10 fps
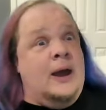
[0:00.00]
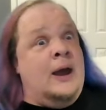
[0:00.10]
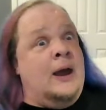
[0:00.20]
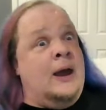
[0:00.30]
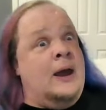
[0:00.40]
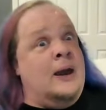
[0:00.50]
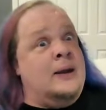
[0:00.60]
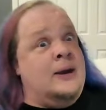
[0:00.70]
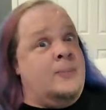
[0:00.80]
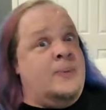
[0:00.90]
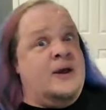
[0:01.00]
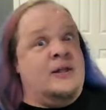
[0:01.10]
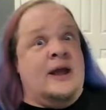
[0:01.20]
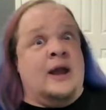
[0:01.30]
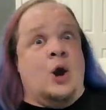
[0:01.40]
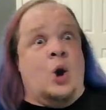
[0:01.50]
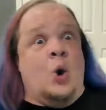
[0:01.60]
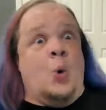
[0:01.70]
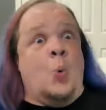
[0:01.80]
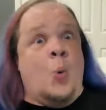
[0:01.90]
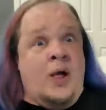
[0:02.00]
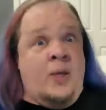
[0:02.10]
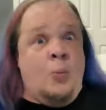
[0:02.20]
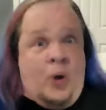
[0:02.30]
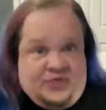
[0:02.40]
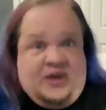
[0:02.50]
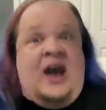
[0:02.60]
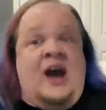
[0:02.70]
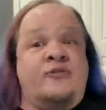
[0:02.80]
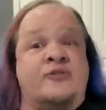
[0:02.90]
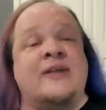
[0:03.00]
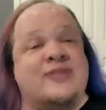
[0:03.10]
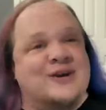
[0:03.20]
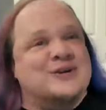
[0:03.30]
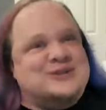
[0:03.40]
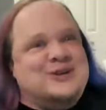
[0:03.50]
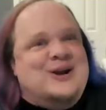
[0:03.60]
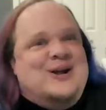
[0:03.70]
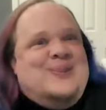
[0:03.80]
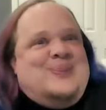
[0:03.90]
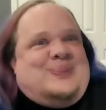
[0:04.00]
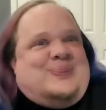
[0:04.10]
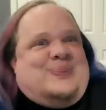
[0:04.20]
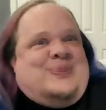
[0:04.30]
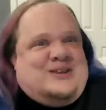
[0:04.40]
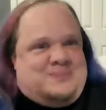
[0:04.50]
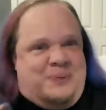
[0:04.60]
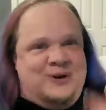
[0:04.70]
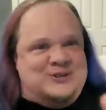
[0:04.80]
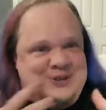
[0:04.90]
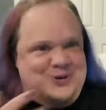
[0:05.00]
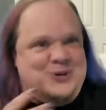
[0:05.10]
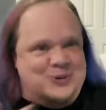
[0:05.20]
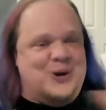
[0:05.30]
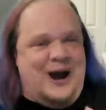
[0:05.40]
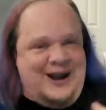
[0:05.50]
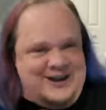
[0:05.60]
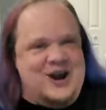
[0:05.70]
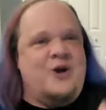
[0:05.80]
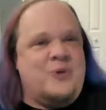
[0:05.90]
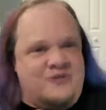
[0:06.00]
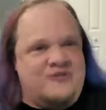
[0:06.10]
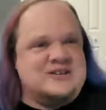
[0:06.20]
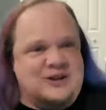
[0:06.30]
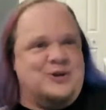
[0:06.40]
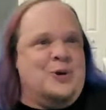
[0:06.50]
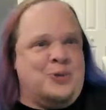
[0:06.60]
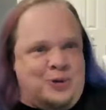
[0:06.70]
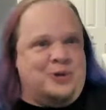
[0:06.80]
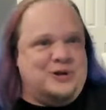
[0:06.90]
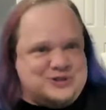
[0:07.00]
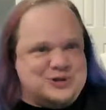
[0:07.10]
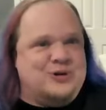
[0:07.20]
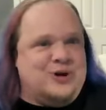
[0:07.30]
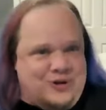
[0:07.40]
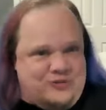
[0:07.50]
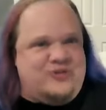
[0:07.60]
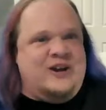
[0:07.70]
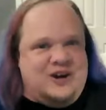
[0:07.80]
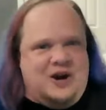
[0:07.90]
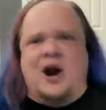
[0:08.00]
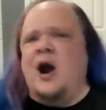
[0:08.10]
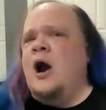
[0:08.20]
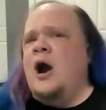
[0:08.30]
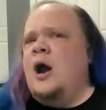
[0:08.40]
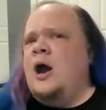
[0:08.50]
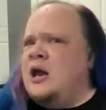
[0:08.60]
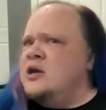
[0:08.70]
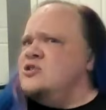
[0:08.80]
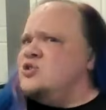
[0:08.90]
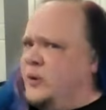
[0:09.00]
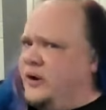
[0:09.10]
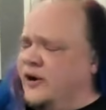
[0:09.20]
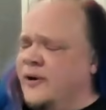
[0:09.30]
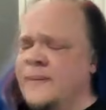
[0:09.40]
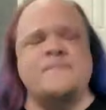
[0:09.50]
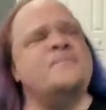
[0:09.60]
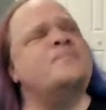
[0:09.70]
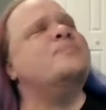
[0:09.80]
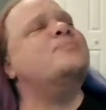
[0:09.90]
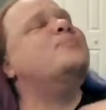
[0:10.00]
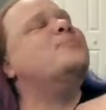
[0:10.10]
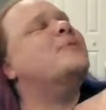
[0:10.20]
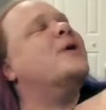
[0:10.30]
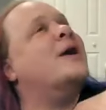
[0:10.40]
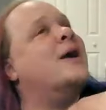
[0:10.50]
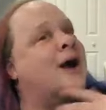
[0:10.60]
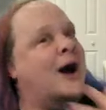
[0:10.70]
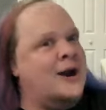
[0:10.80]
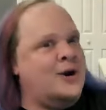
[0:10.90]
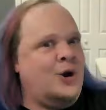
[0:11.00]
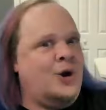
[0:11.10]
and did a big, what the F? There's this person who I know of as a local historical figure is queer. Got